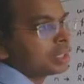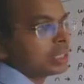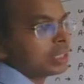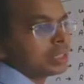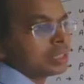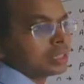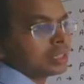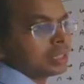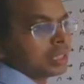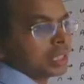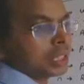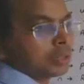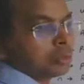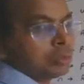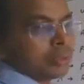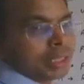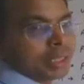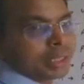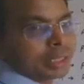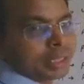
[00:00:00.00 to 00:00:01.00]
is
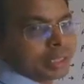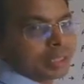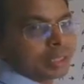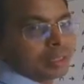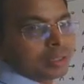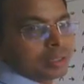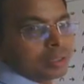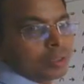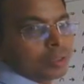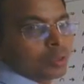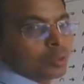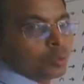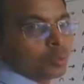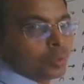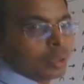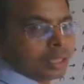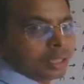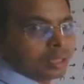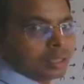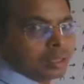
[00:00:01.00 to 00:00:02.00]
accumulated
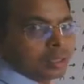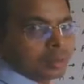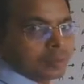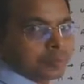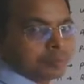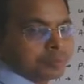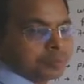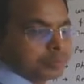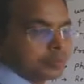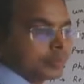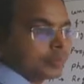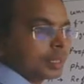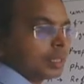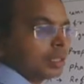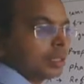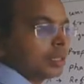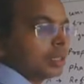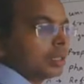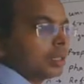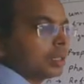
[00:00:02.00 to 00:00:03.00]
when
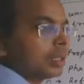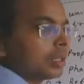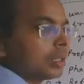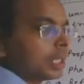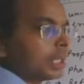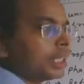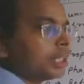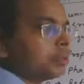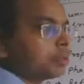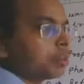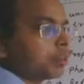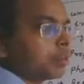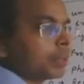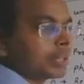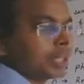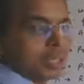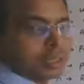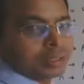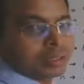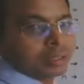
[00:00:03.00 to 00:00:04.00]
light
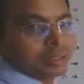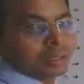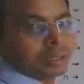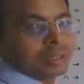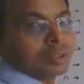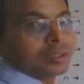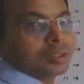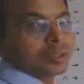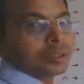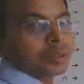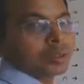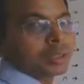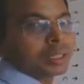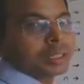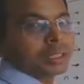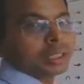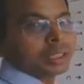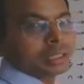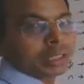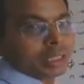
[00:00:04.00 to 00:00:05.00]
propagates through a
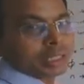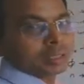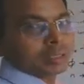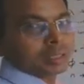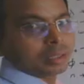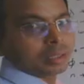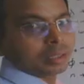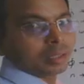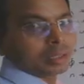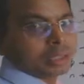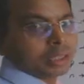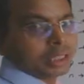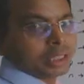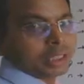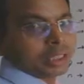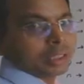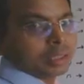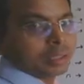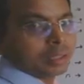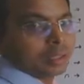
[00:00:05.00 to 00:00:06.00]
distance
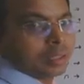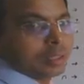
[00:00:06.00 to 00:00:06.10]
d.